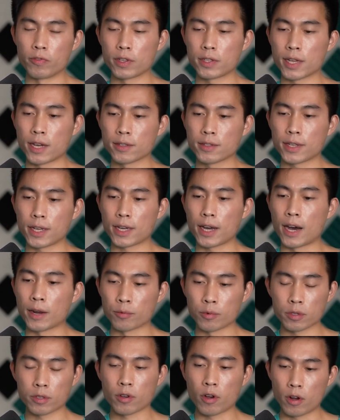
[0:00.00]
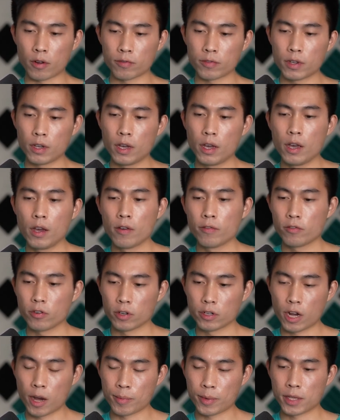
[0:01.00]
It sounds like unresolved for
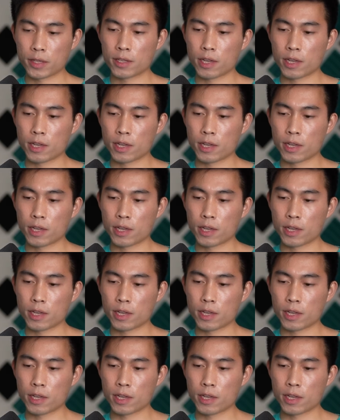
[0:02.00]
a dominant